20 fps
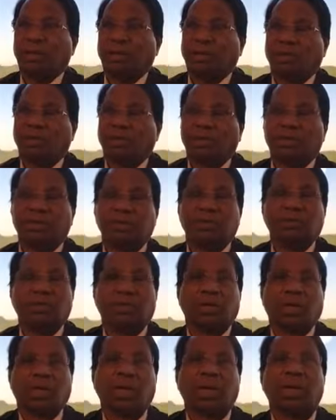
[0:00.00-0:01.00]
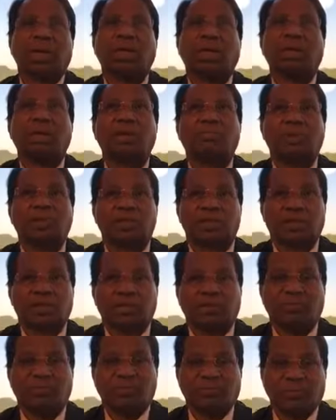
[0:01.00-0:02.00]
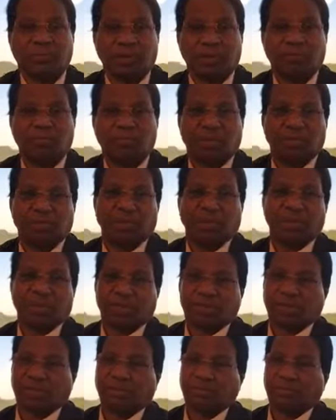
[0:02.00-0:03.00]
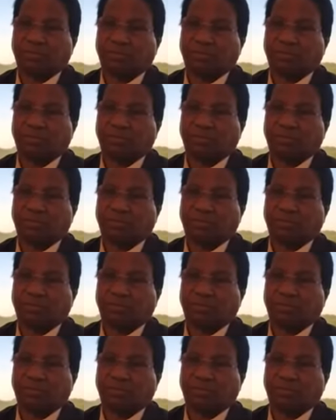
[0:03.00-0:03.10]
constitutes 18% of the world population.